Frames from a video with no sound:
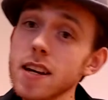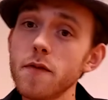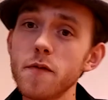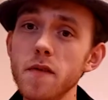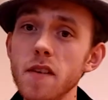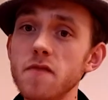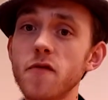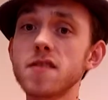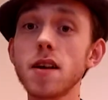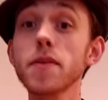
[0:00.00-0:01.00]
if
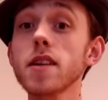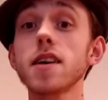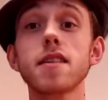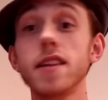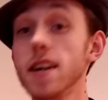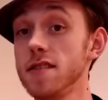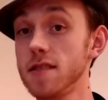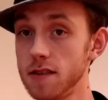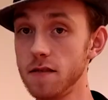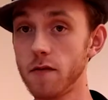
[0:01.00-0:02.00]
something like
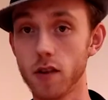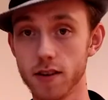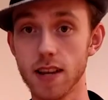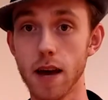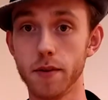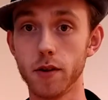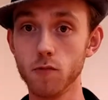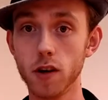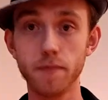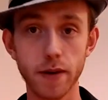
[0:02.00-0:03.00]
this, for example,
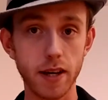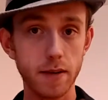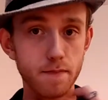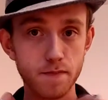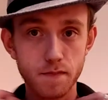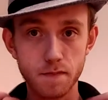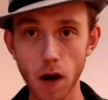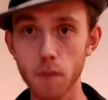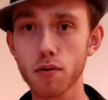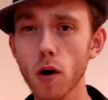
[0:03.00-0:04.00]
would be
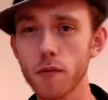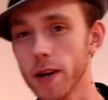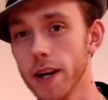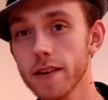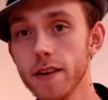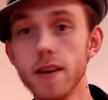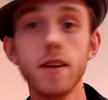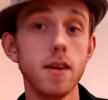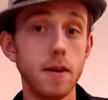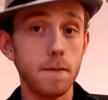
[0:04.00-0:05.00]
appropriate,
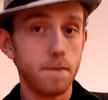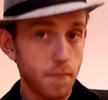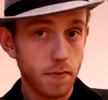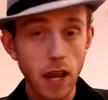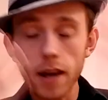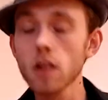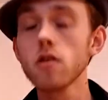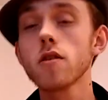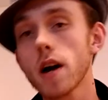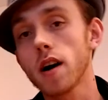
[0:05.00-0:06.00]
take a
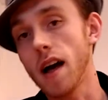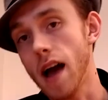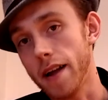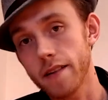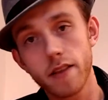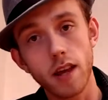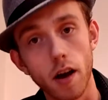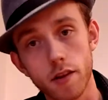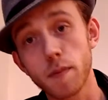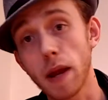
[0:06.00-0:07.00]
look at the
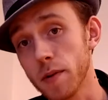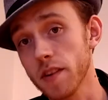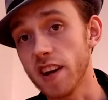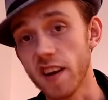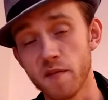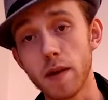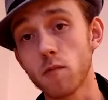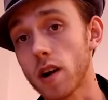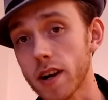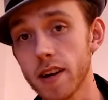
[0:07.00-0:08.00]
other people that have been
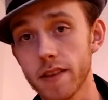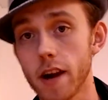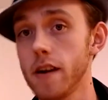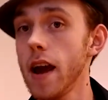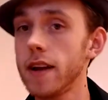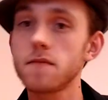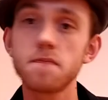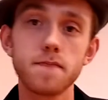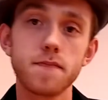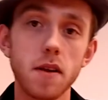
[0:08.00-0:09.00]
working there.
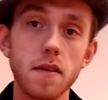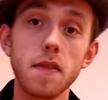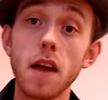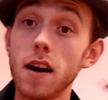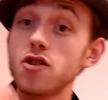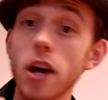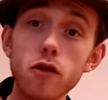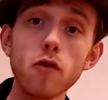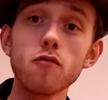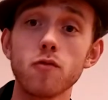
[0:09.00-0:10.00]
And a
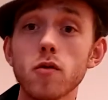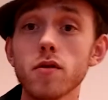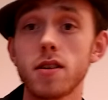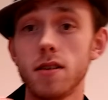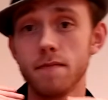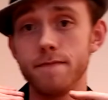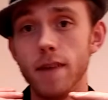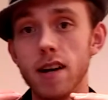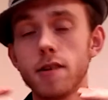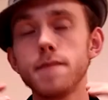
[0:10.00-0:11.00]
general rule
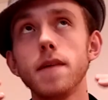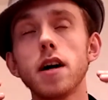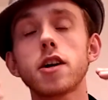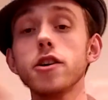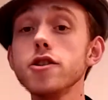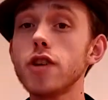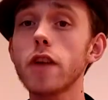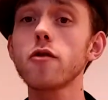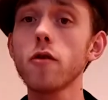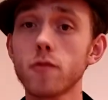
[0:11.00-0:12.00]
to, a good
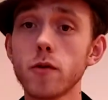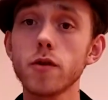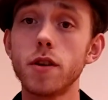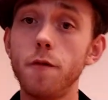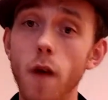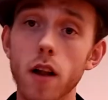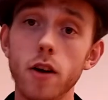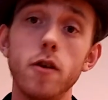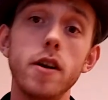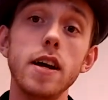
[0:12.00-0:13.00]
general rule to
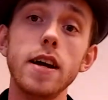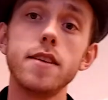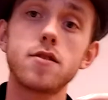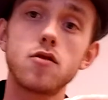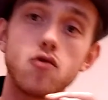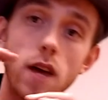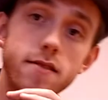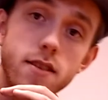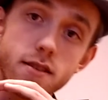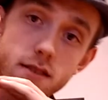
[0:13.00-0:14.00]
follow is
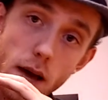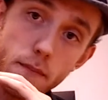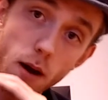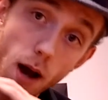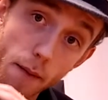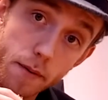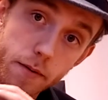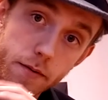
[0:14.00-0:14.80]
dress a step up